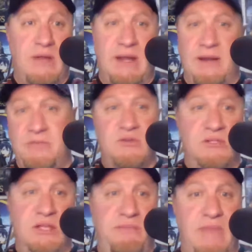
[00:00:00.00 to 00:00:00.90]
and I'm
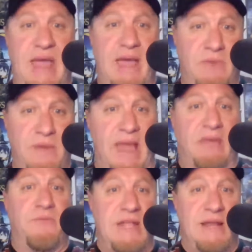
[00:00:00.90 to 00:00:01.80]
usually halfway
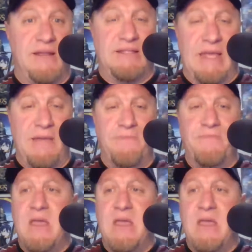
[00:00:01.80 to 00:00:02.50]
back from Tennessee.